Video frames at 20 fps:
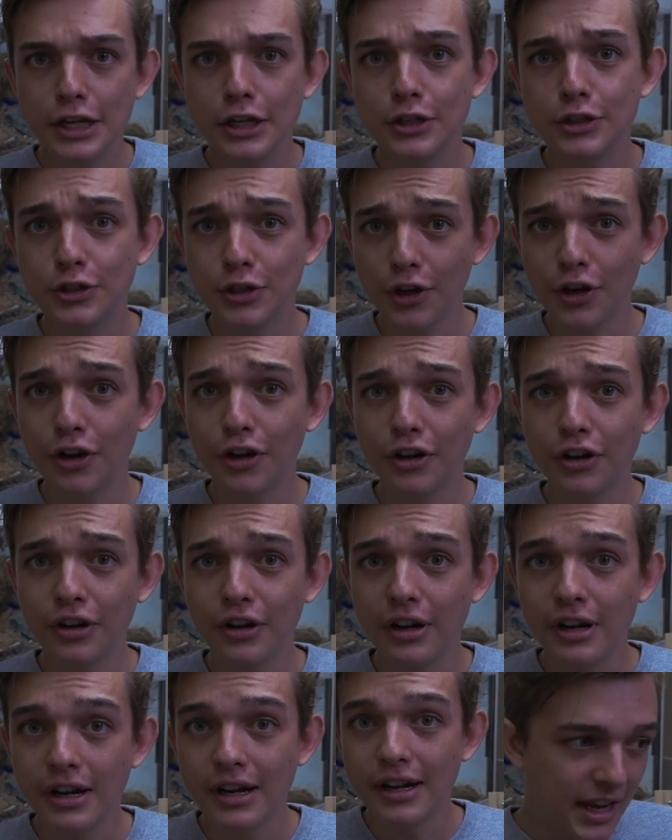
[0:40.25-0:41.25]

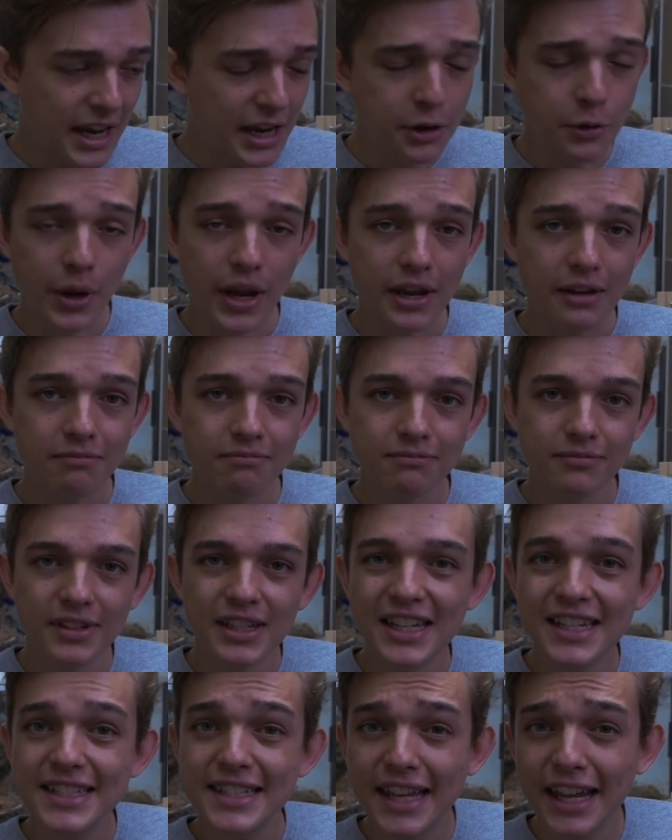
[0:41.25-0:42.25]
So anyway,
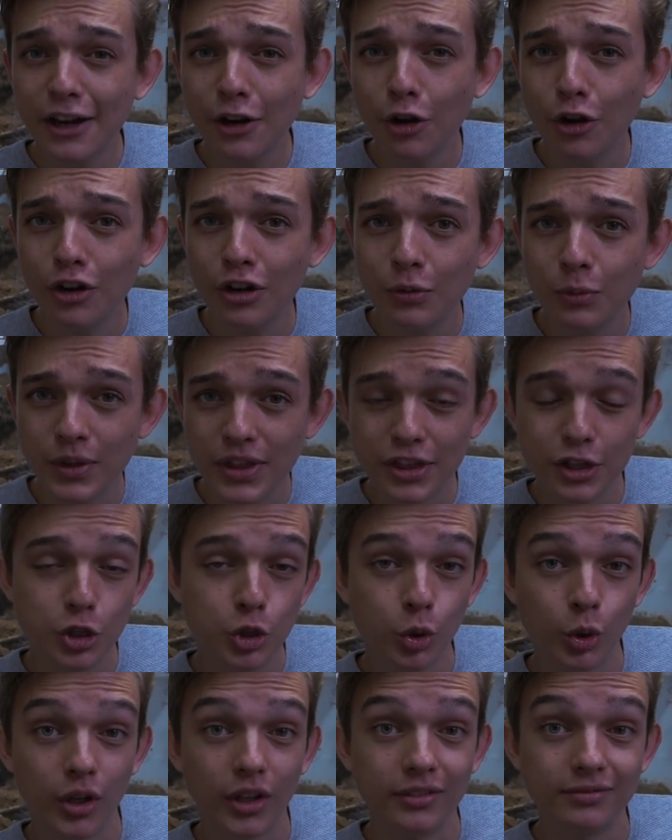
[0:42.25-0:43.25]
let's get on with the
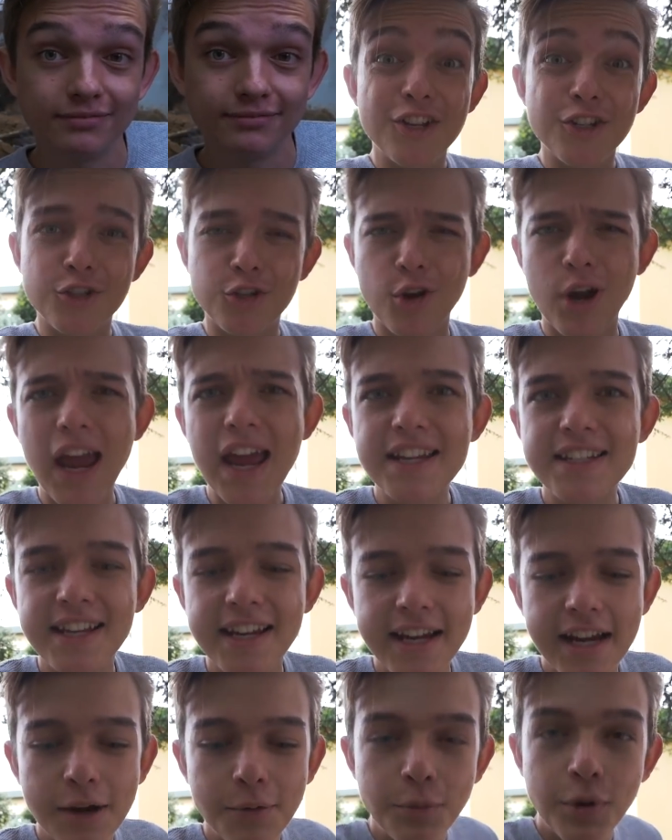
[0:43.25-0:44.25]
tour. So as
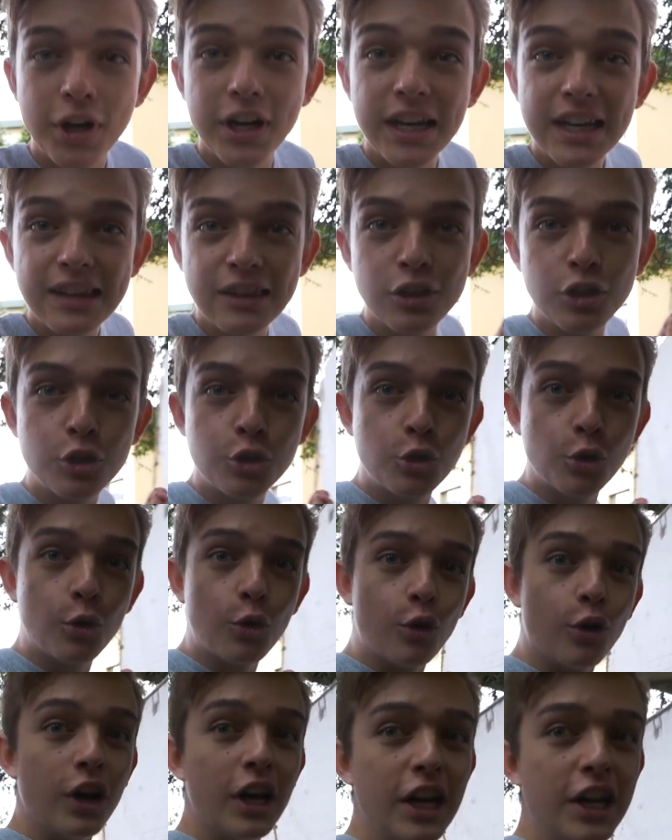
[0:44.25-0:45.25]
I come on in the
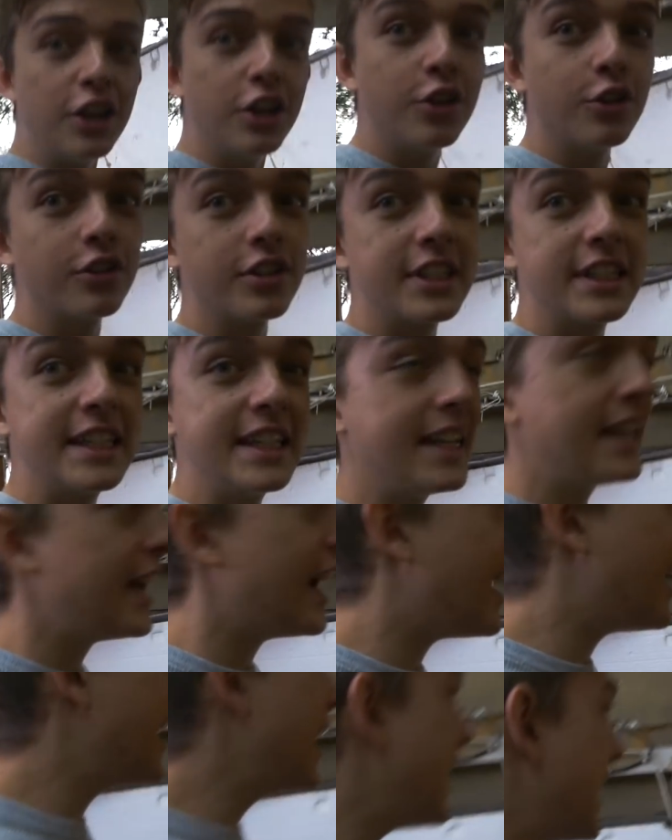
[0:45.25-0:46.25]
door, you'll see
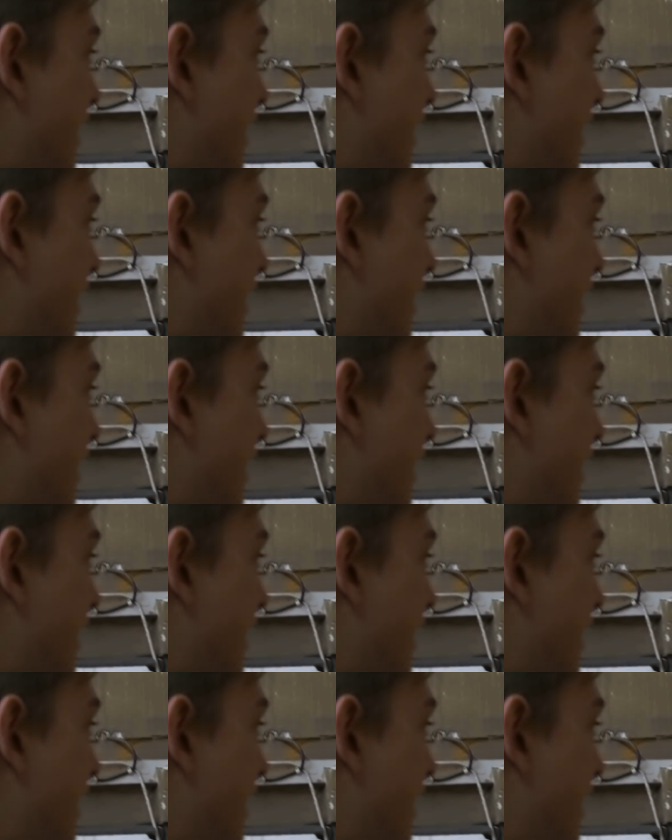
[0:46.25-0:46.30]
I